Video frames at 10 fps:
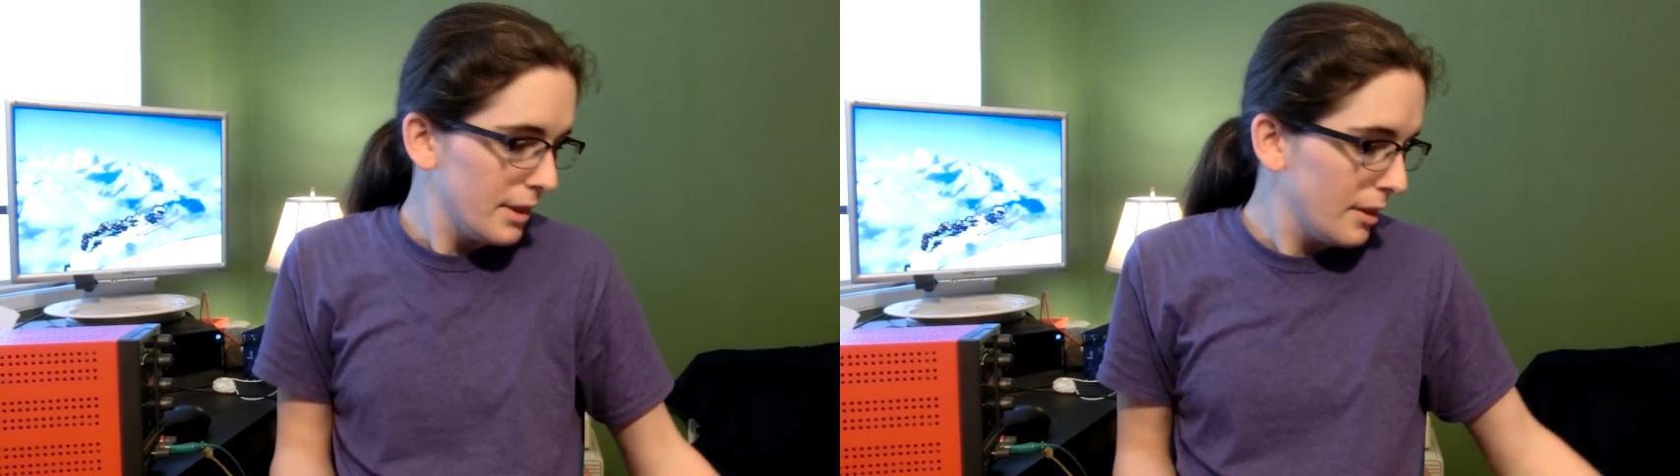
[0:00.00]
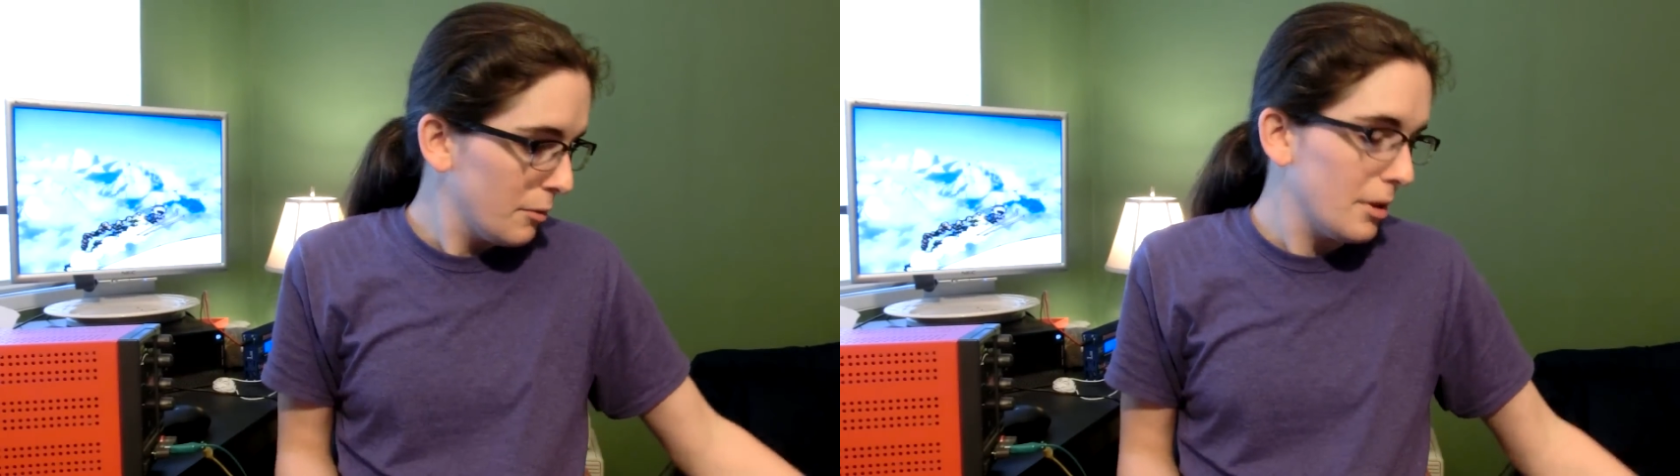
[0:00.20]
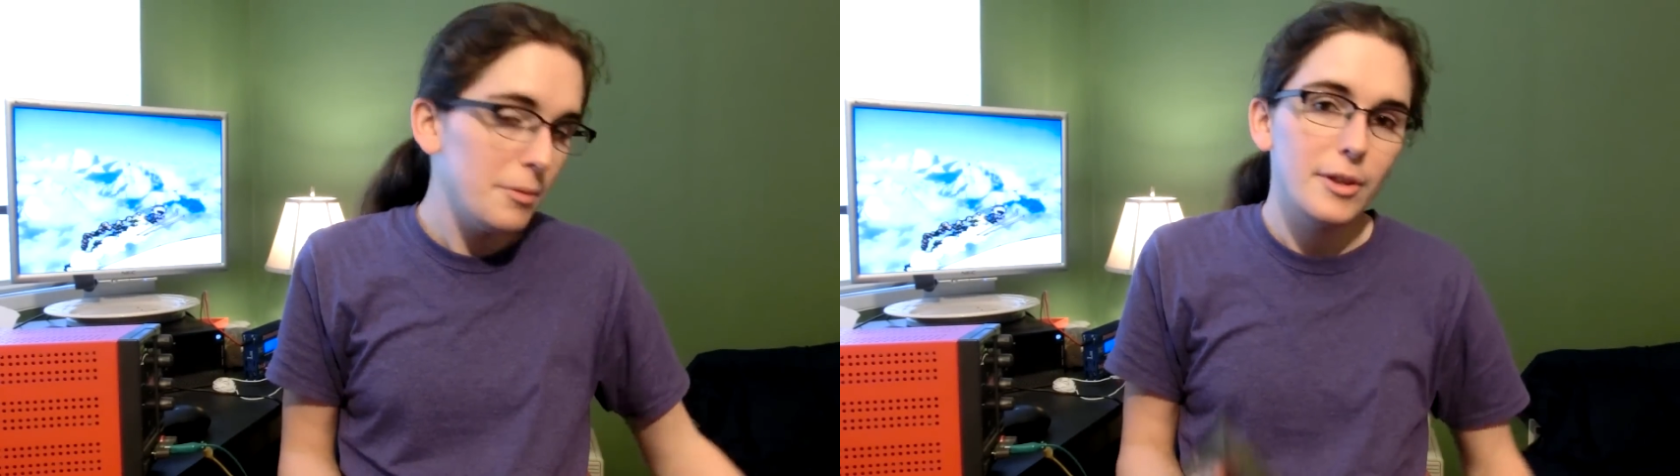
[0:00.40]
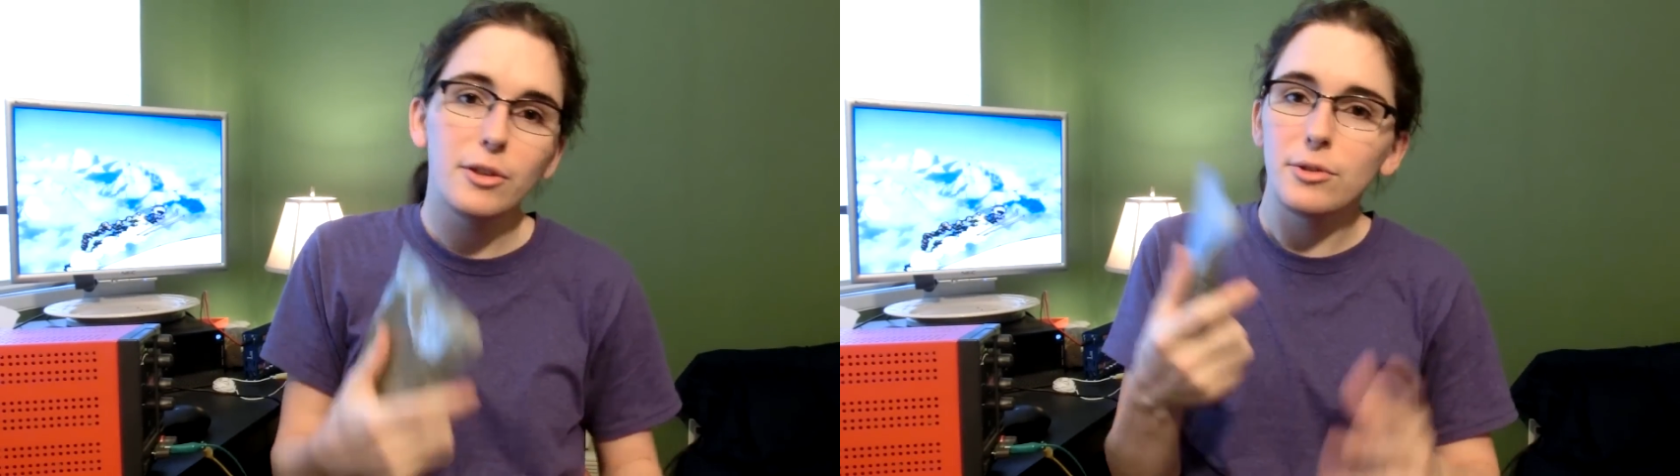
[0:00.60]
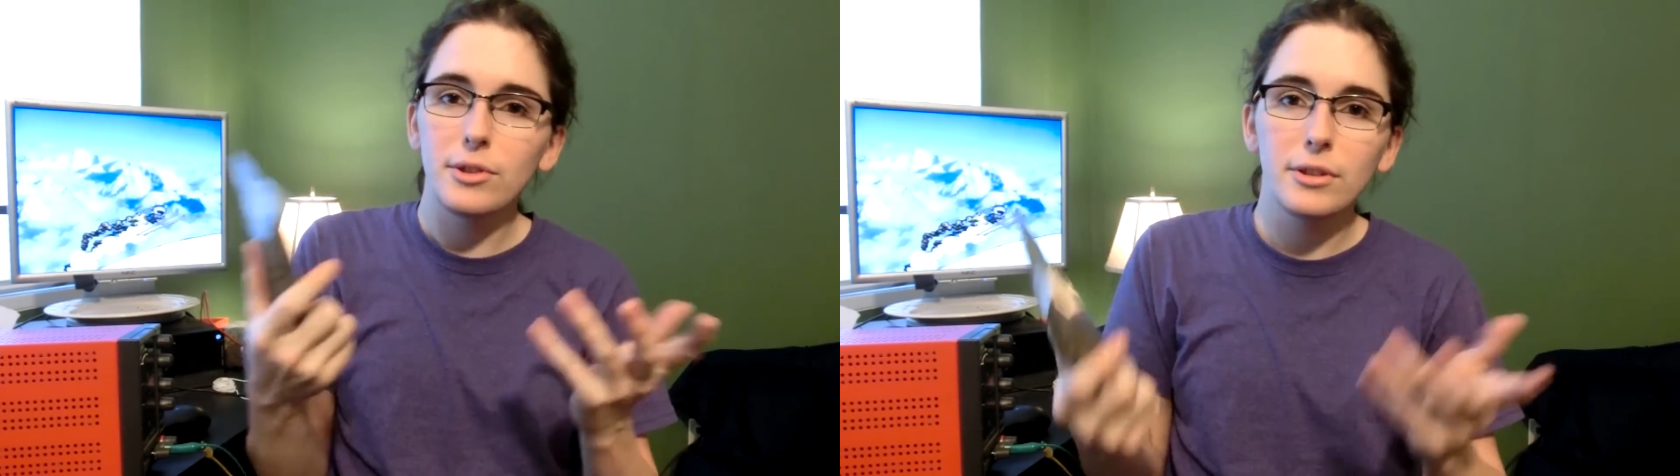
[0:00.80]
That might be
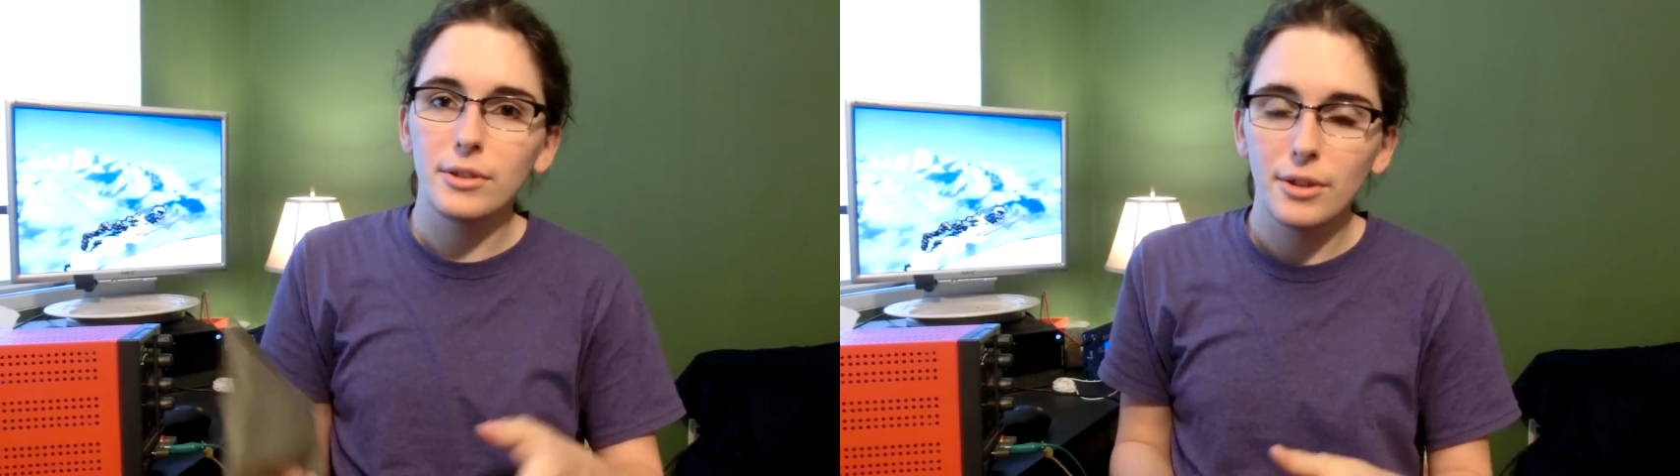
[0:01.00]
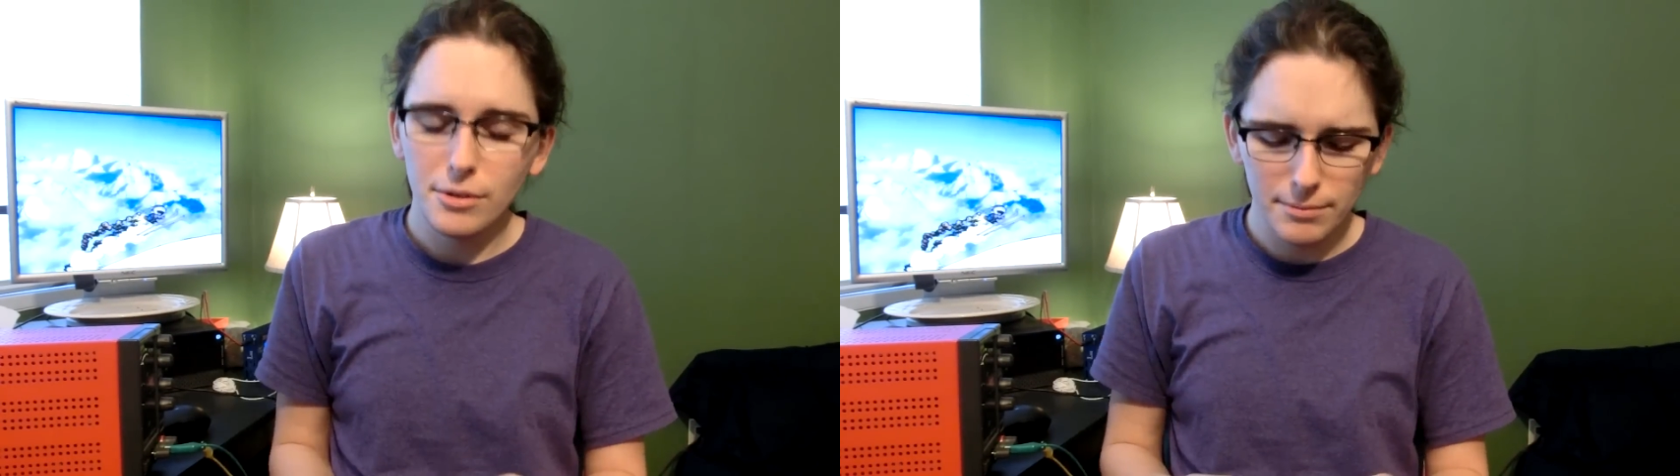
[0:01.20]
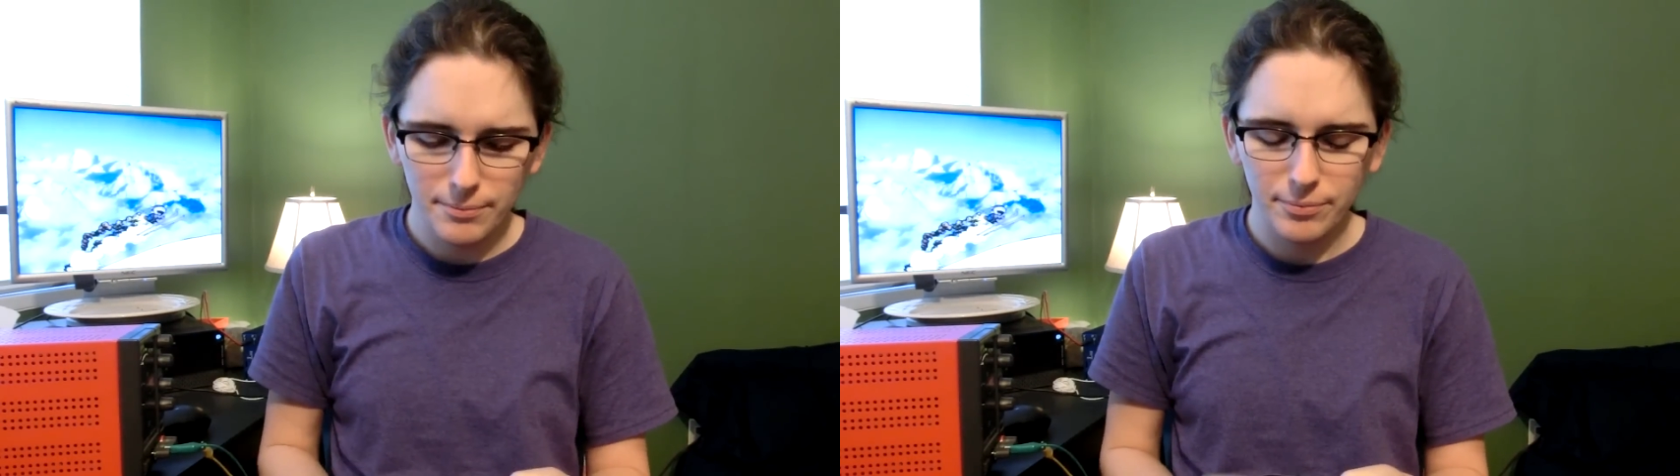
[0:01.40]
interesting to know.